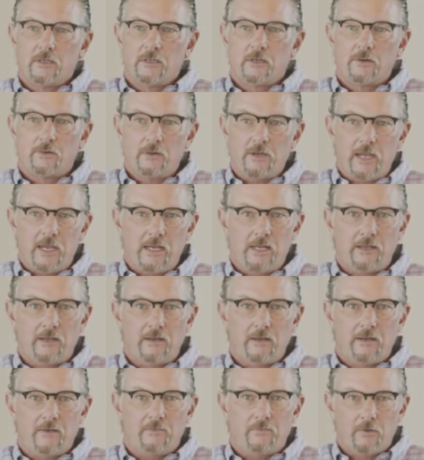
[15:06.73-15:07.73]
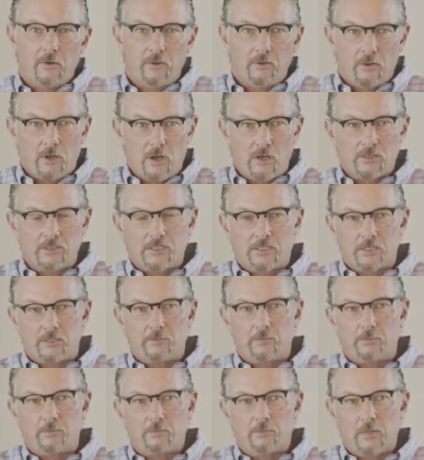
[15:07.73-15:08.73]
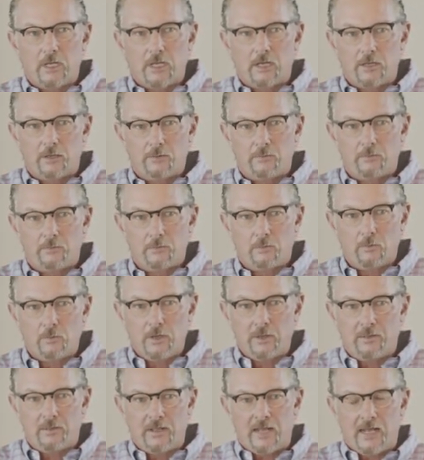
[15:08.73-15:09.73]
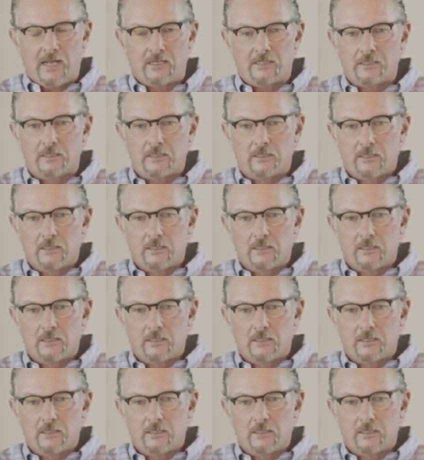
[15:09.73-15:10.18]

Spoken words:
created for a long term with that.